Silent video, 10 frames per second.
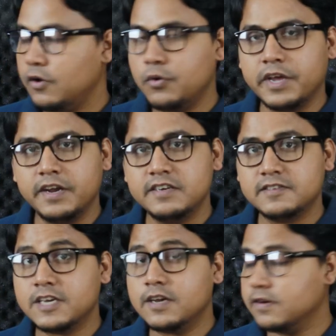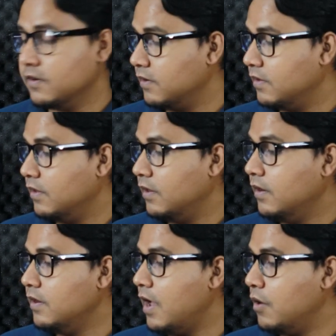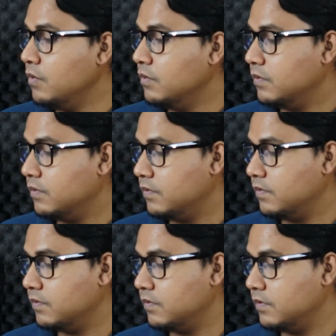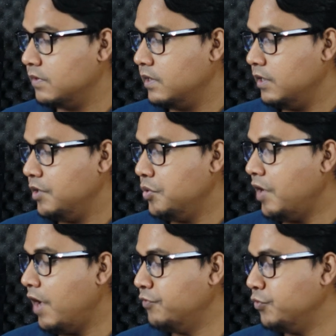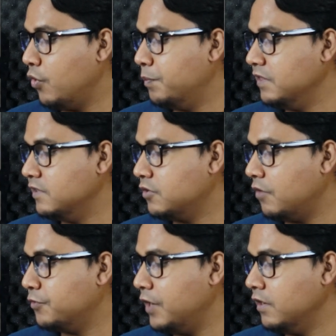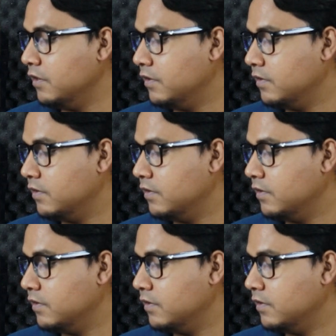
okay it's done now you have to open this software